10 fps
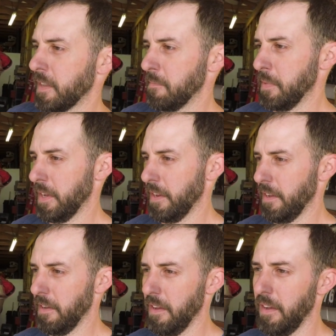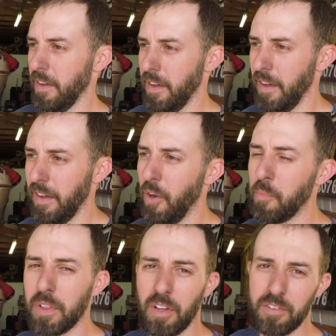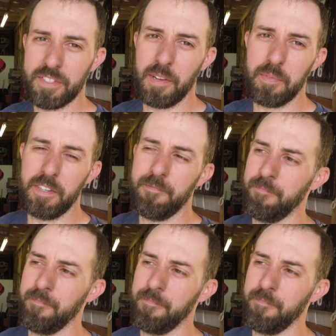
But I hope you learned something.